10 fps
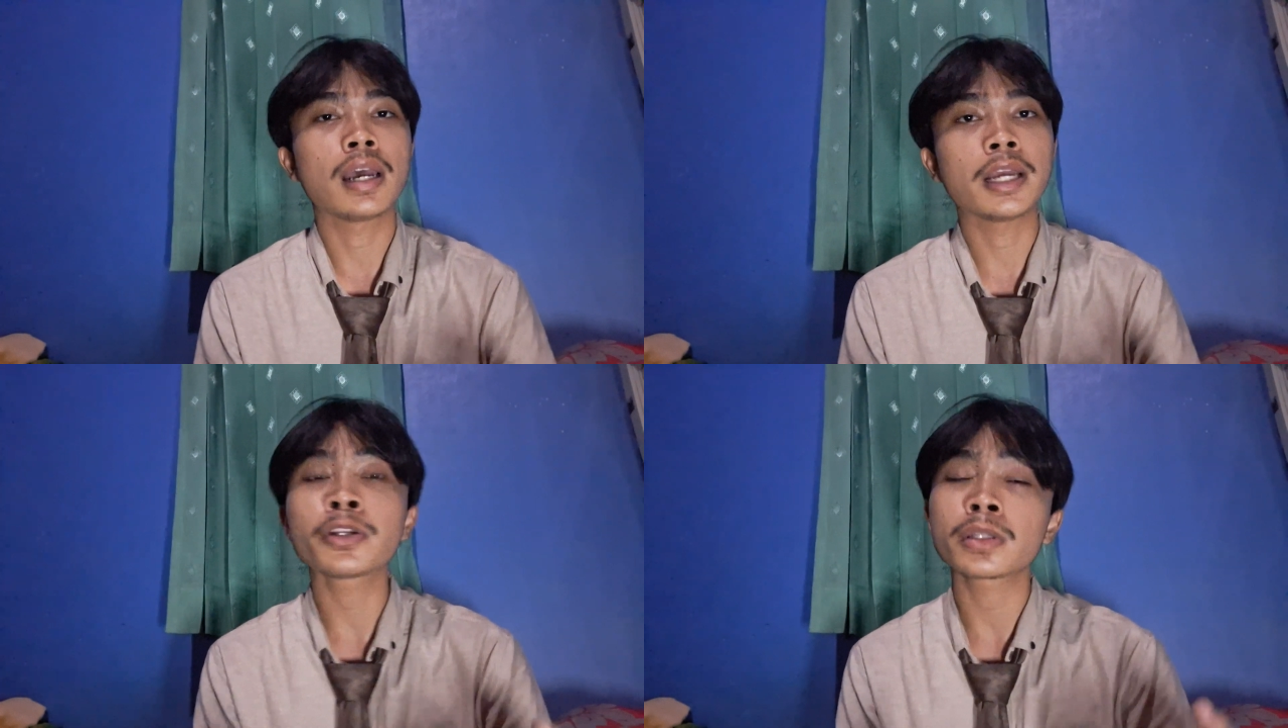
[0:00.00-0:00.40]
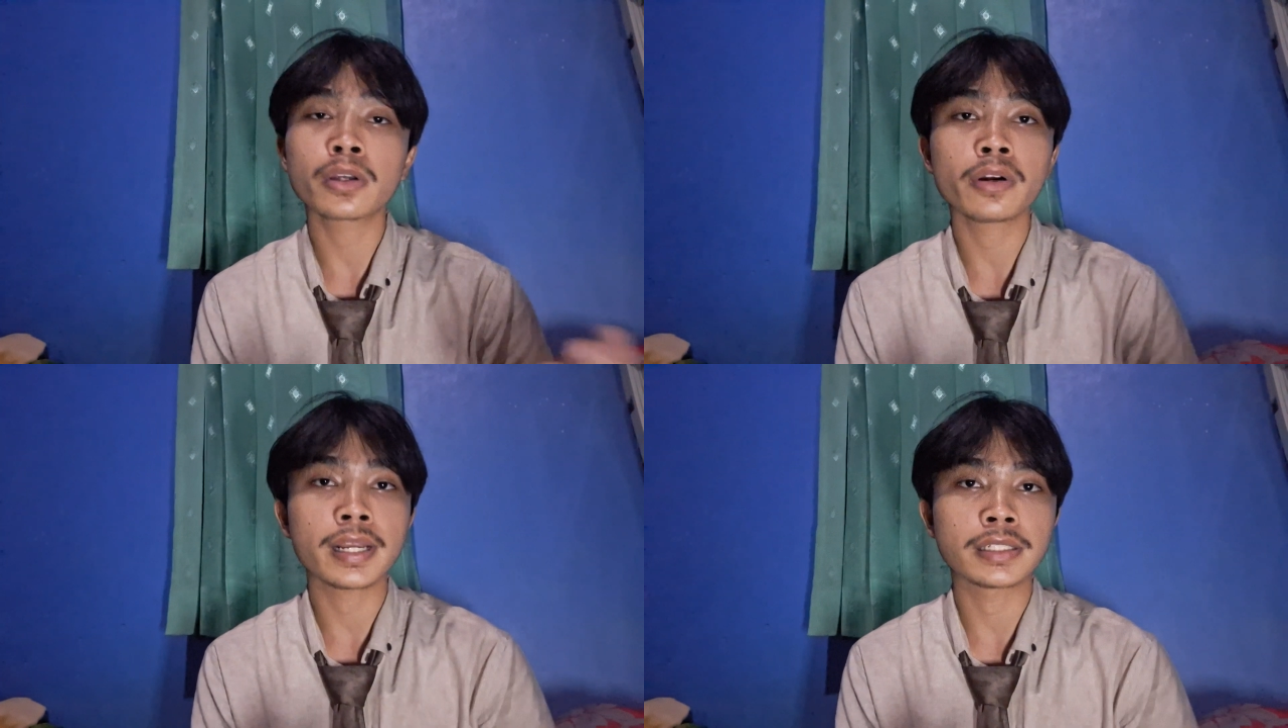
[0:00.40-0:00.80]

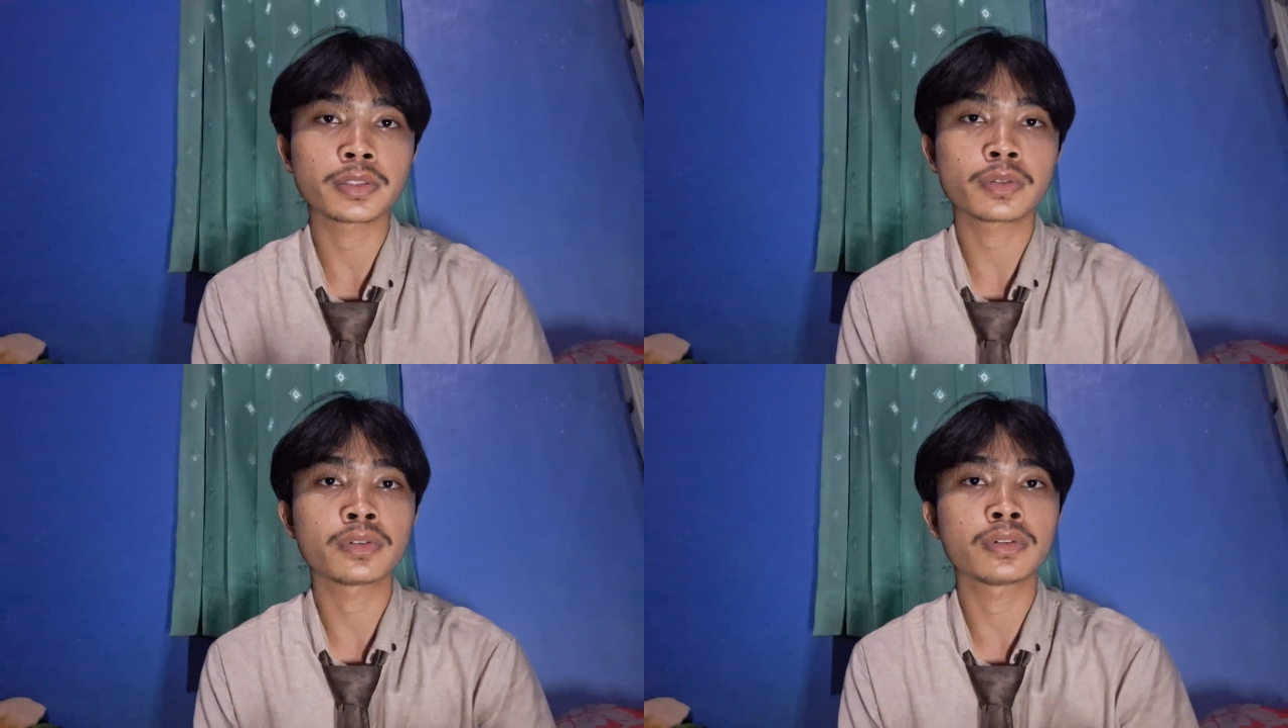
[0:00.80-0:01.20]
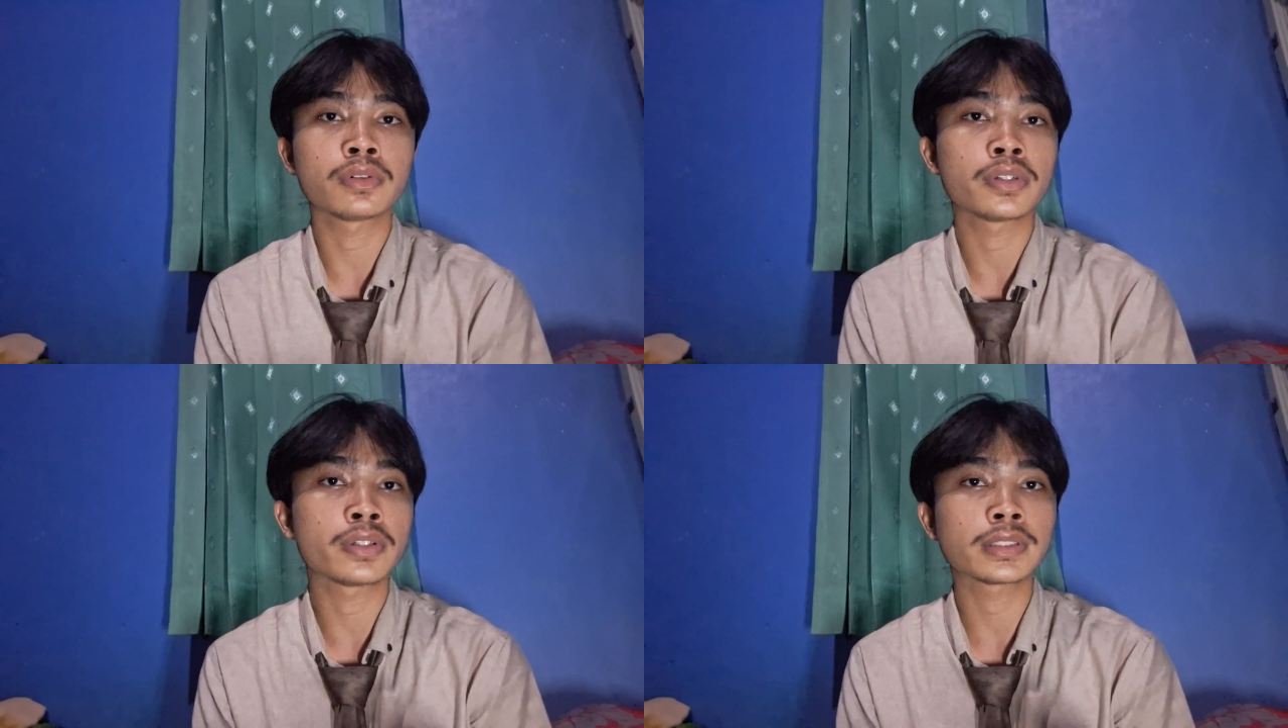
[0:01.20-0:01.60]
encouraged to
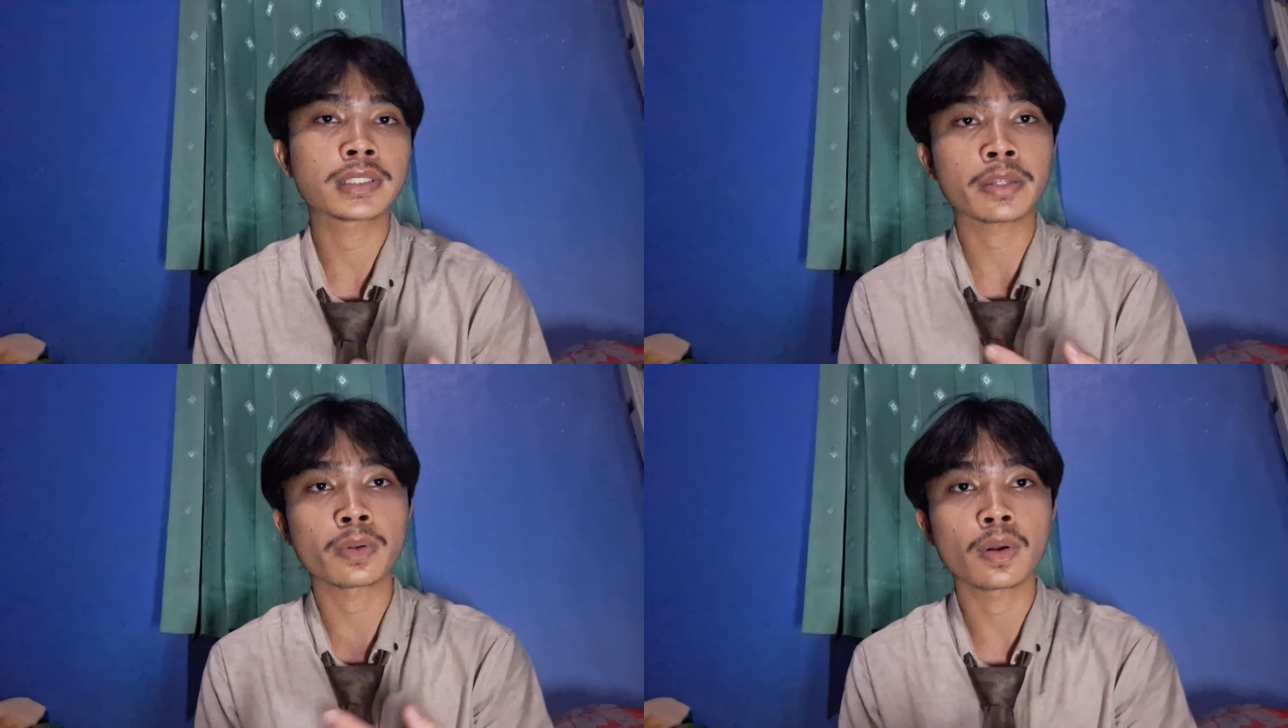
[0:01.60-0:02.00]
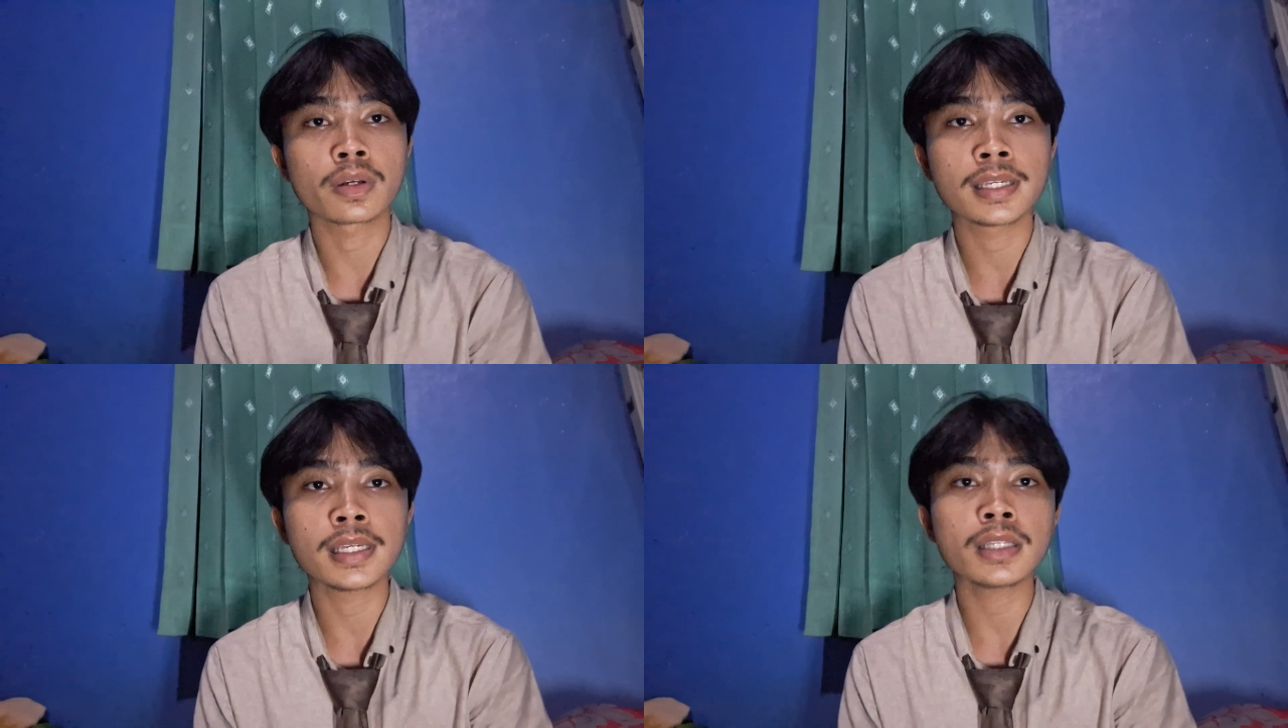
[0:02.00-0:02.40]
use
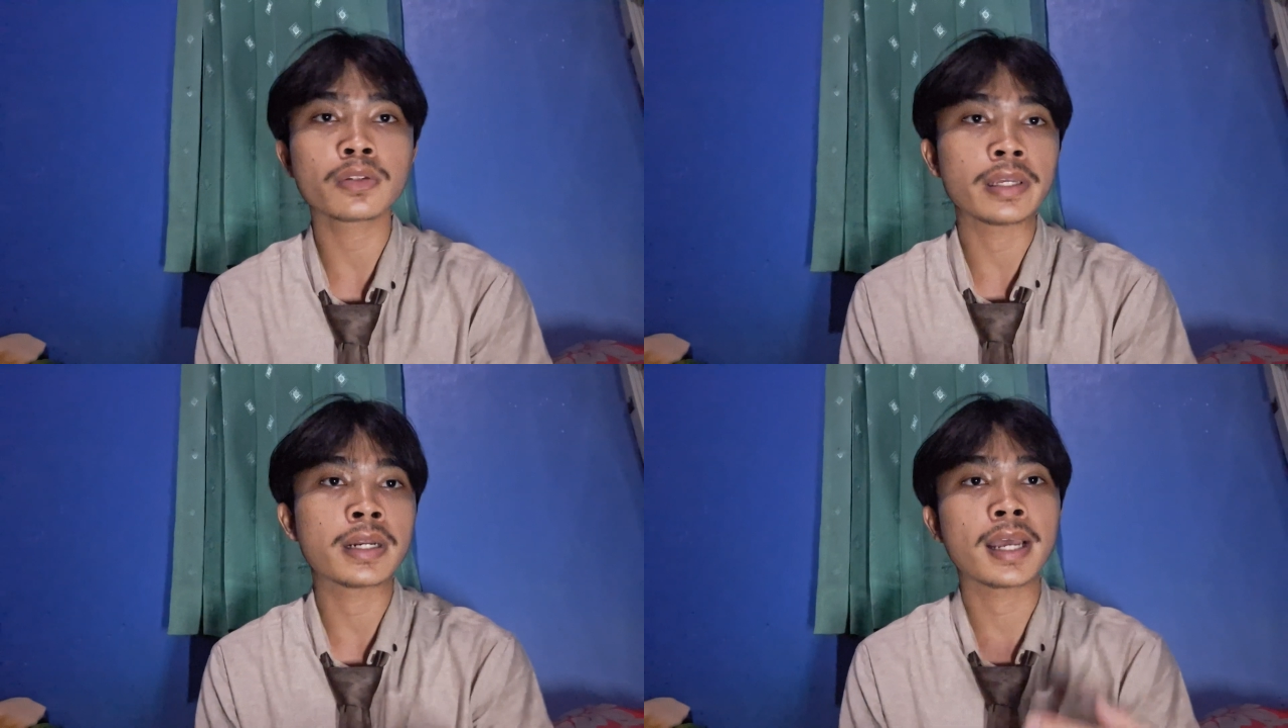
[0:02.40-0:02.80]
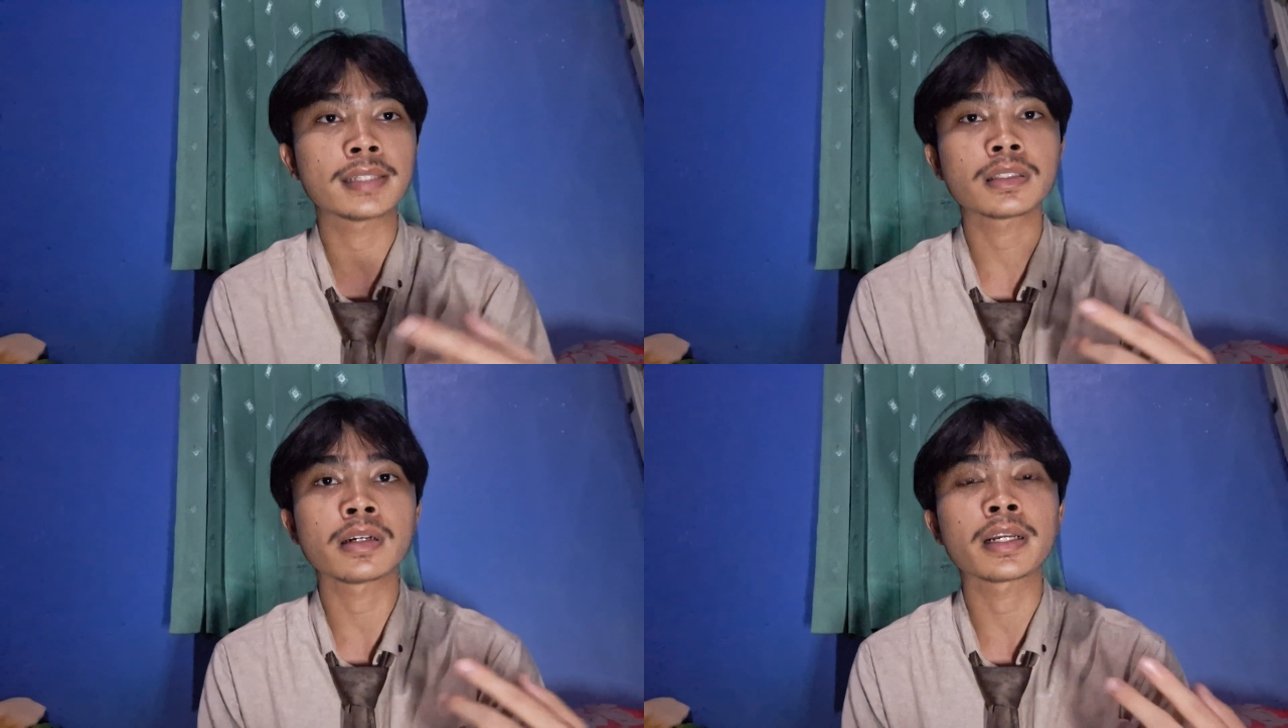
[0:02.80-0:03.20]
technology to
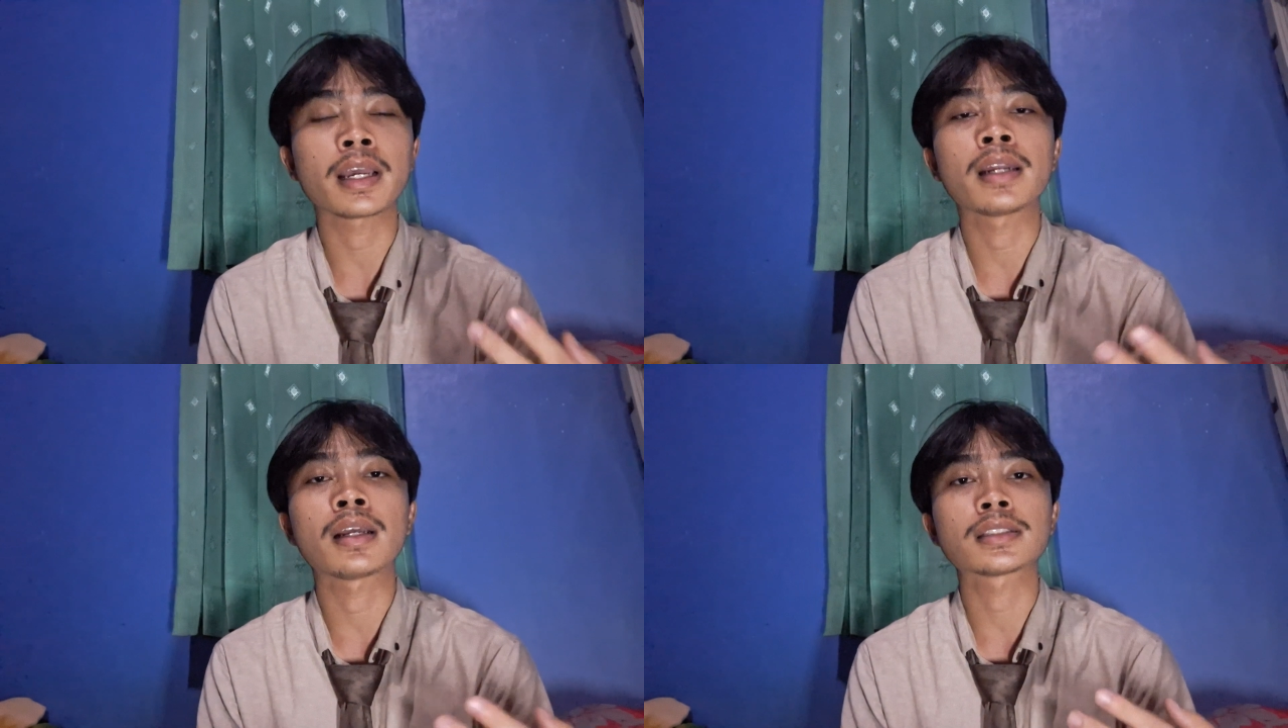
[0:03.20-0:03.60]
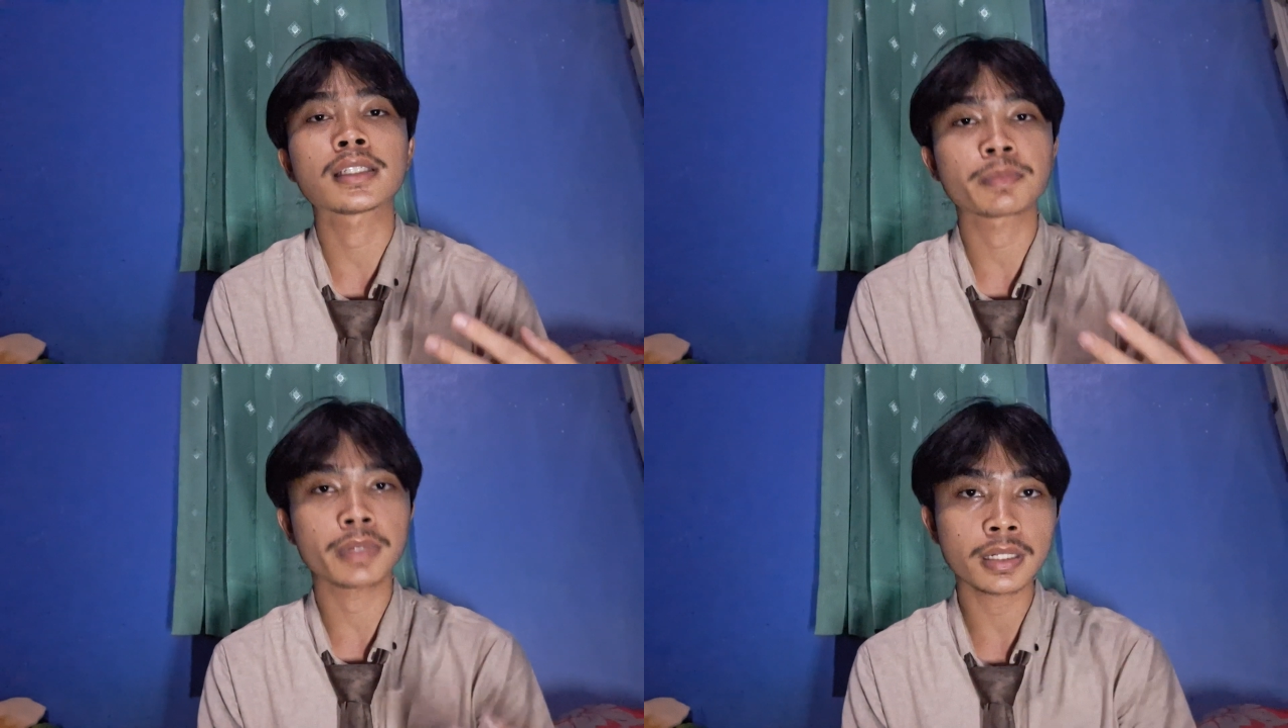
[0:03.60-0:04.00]
enhance learning and
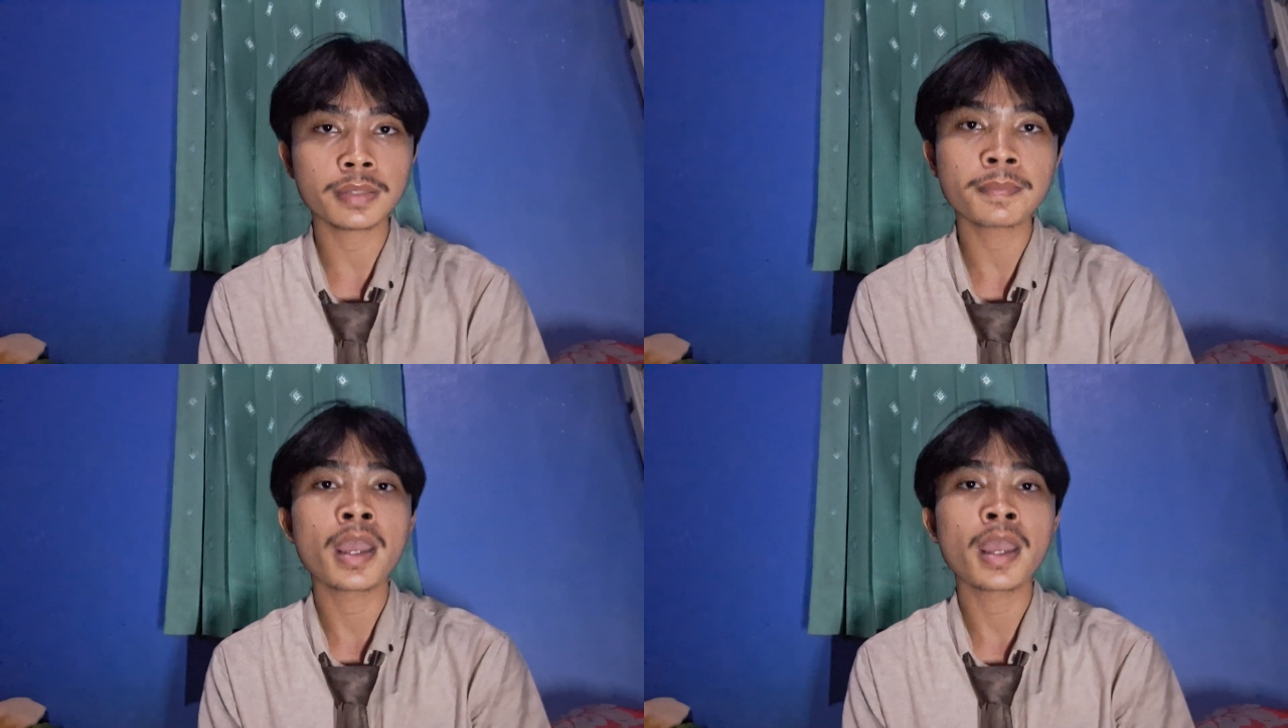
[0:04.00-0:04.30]
assessment,